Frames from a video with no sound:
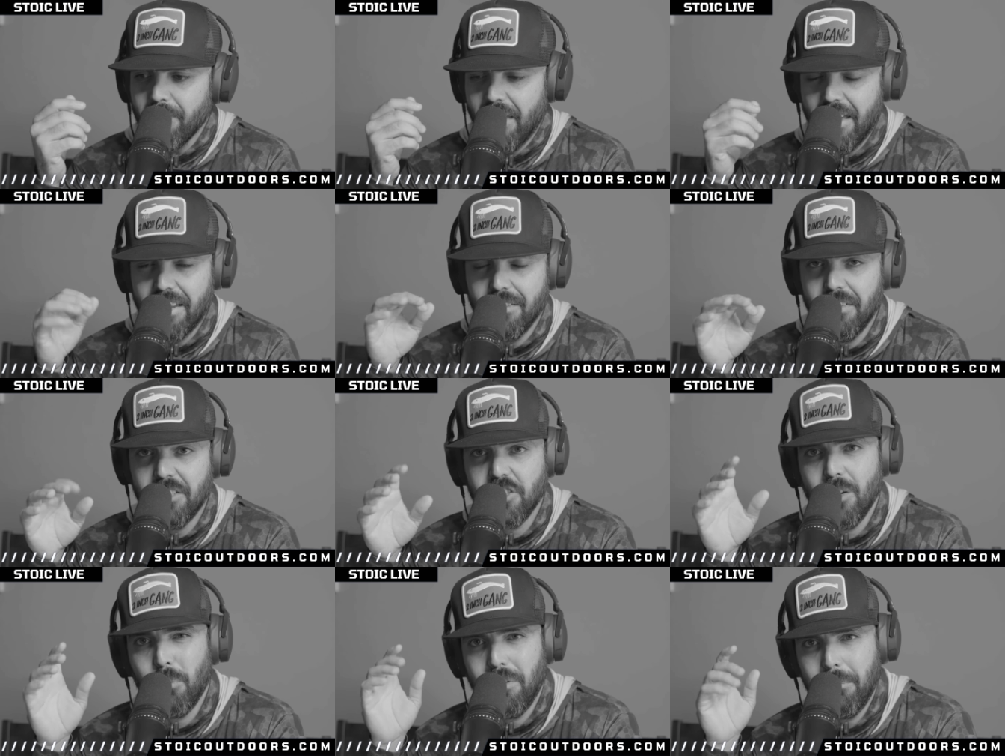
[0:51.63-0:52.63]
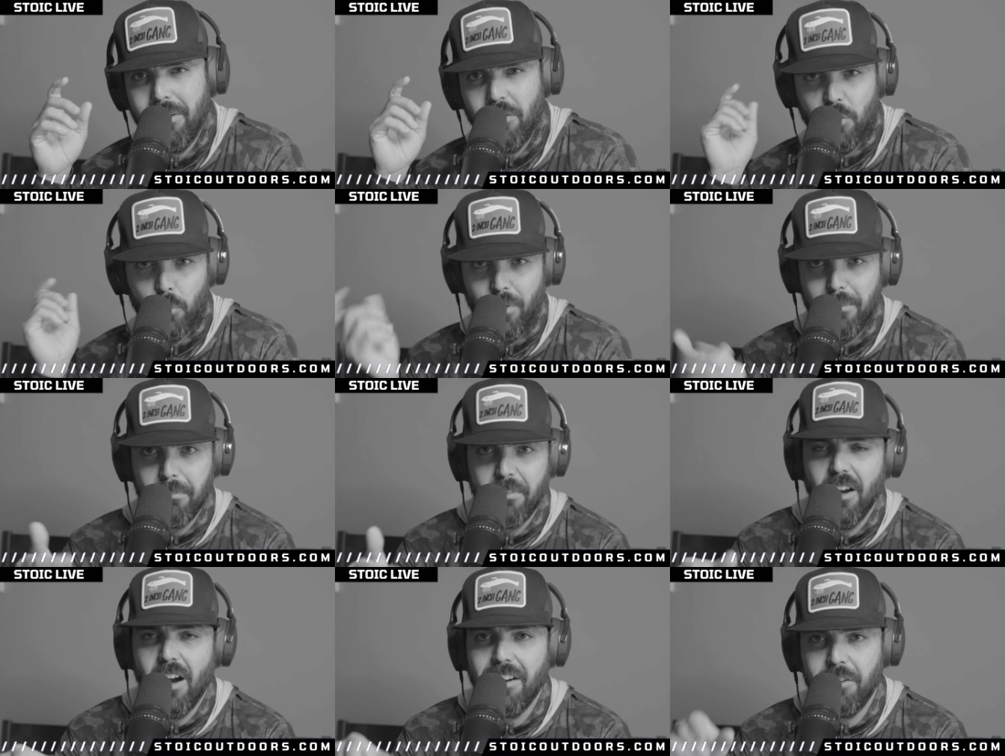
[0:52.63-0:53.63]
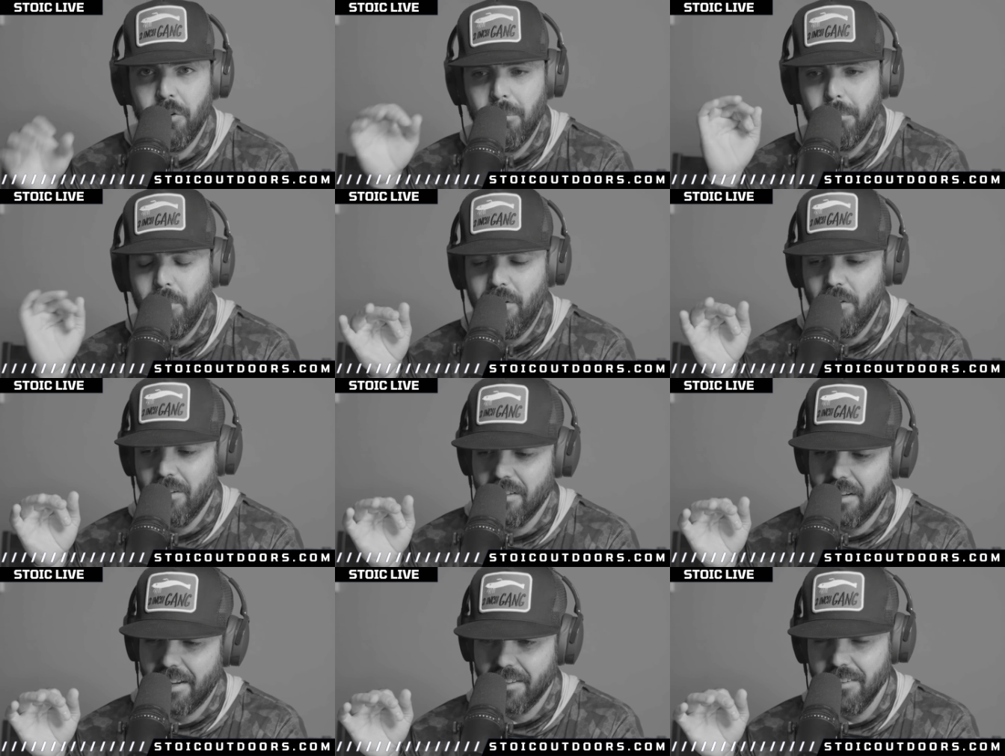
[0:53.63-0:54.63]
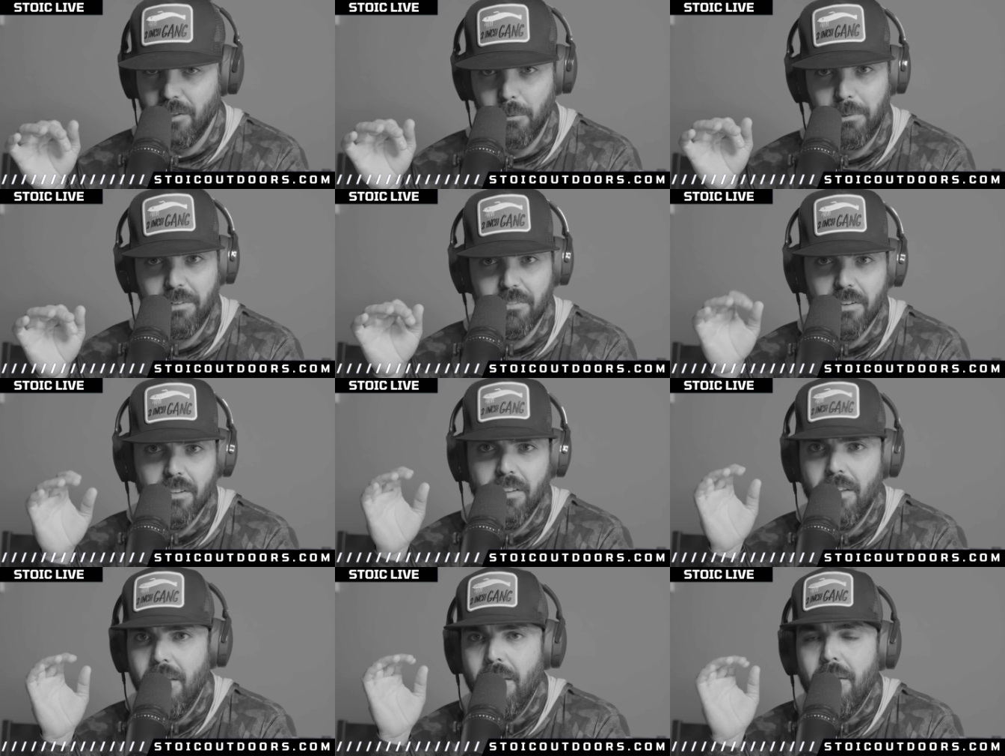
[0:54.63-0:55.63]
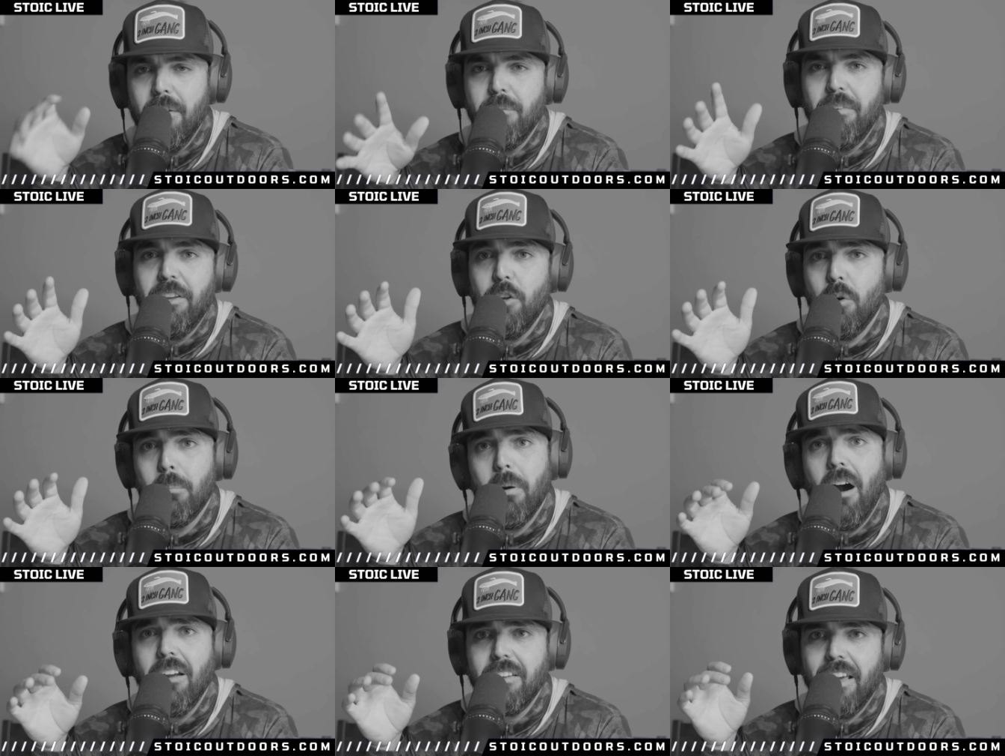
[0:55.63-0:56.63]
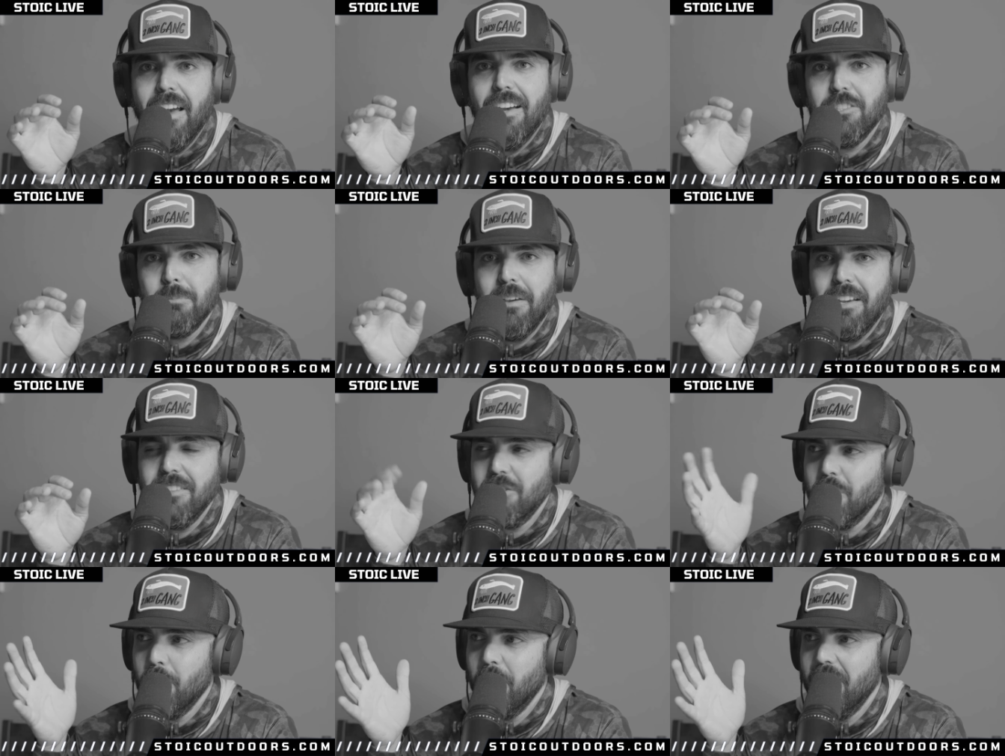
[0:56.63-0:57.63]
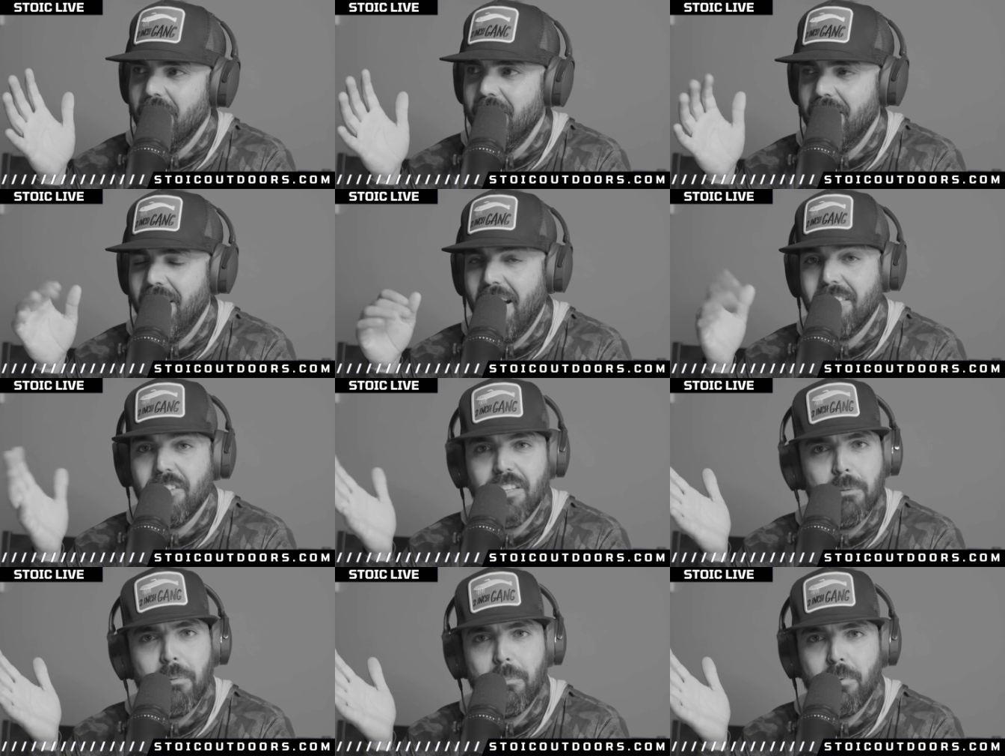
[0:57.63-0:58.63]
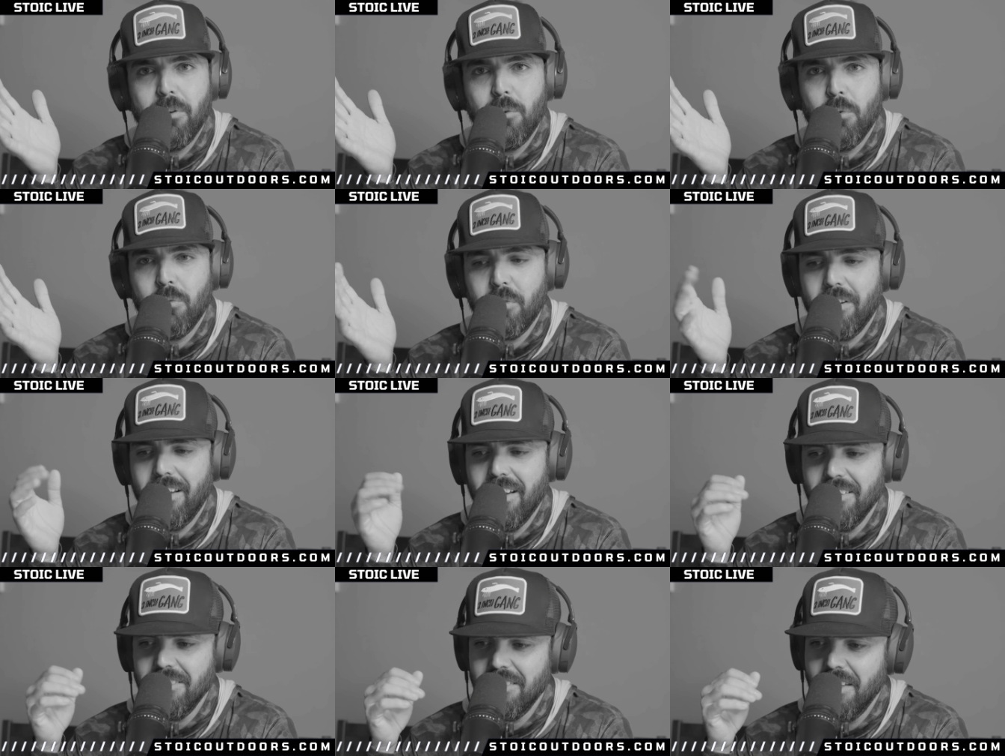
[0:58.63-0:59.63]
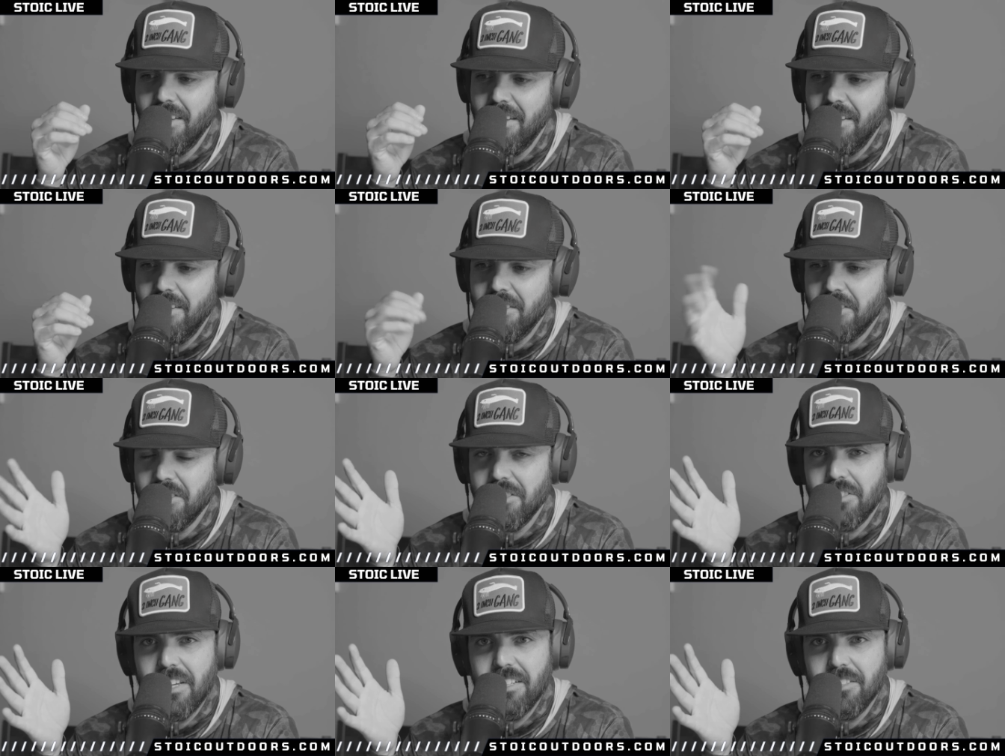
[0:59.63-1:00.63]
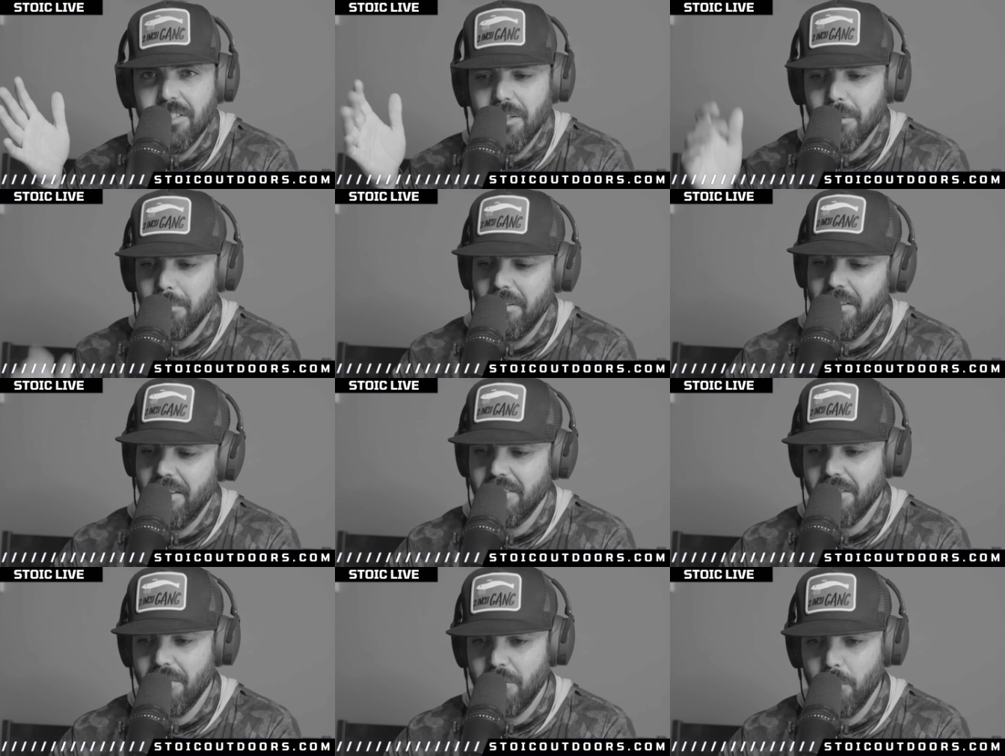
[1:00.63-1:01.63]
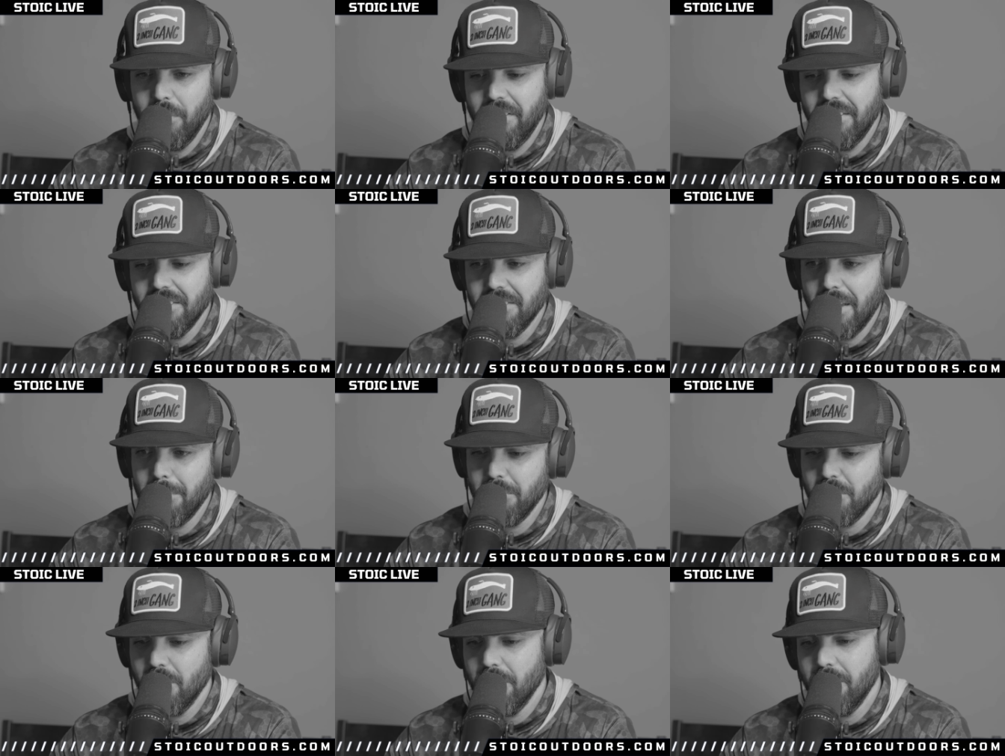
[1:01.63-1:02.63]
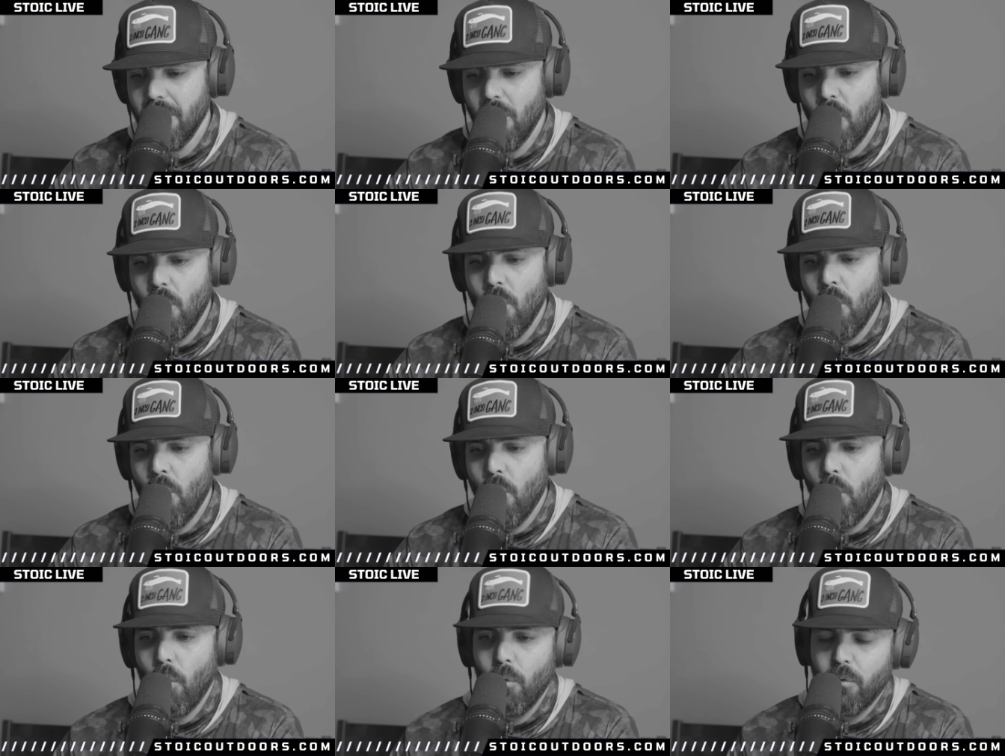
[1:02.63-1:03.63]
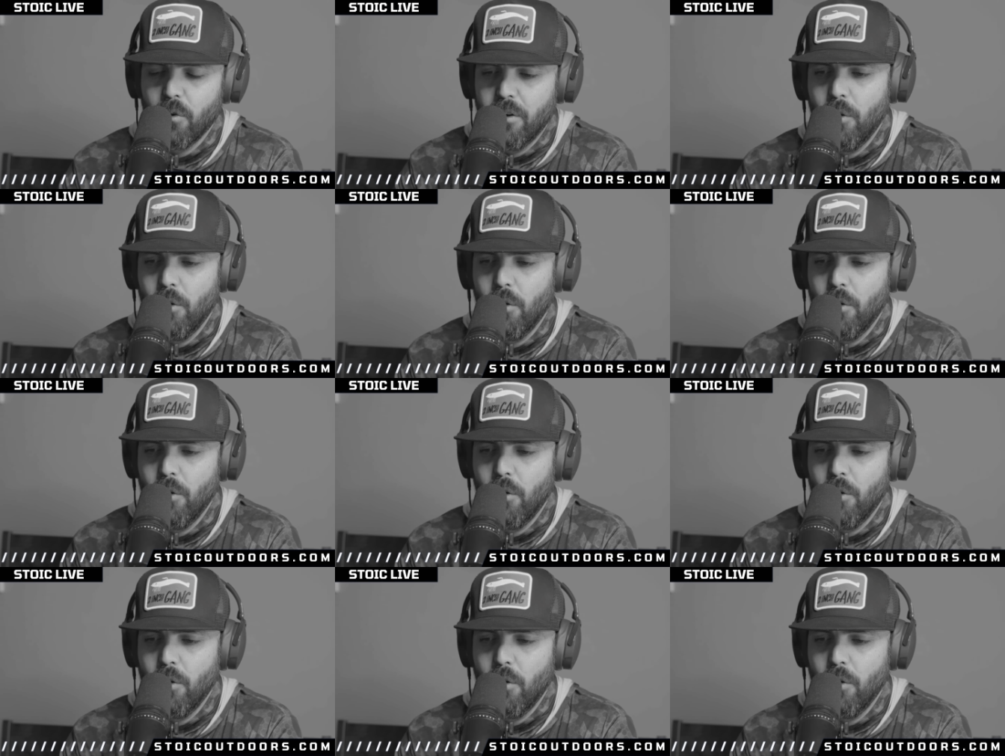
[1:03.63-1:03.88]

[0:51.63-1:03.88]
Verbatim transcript: And eventually I want to be able to rip the audio and put it on like a little bit of a video podcast, man. So uh, I thought that'd be pretty cool for you guys just to change it up instead of doing the same stuff over and